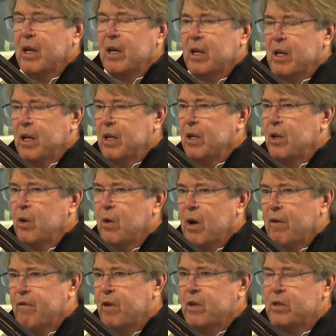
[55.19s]
And your
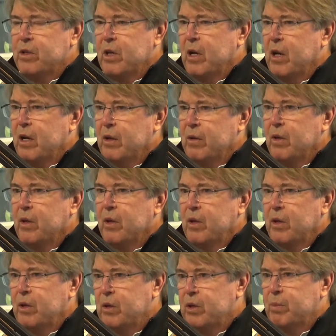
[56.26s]
efforts
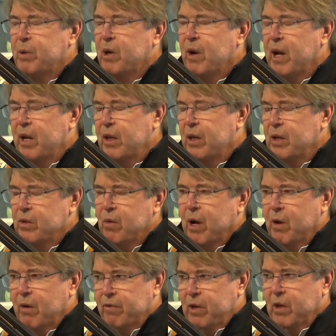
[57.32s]
spearheading this
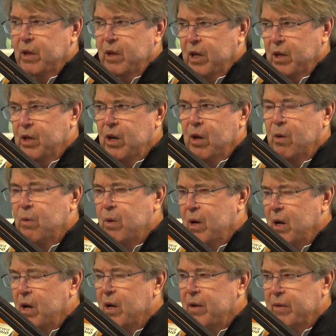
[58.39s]
right off the get-go,
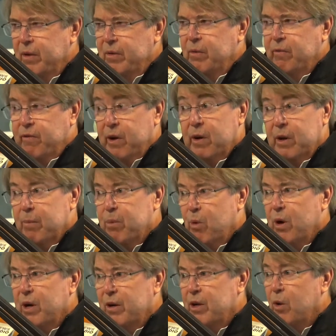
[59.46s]
very
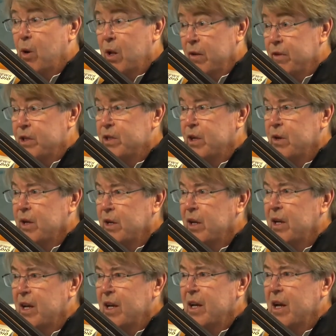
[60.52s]
important to all of us here in
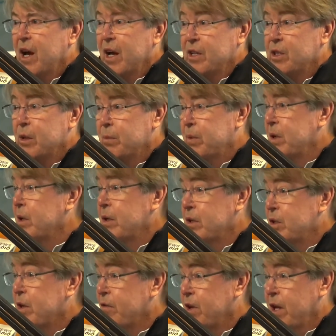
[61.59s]
Islip and
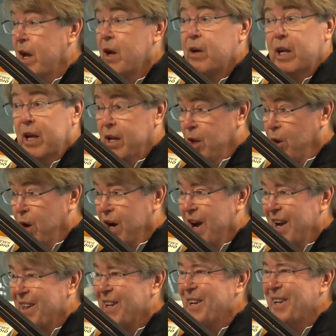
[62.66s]
Suffolk County and Long
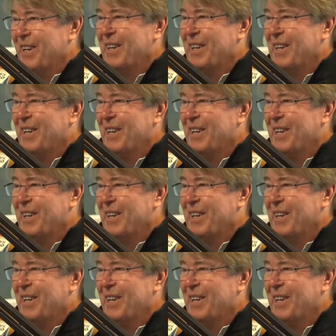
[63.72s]
Island.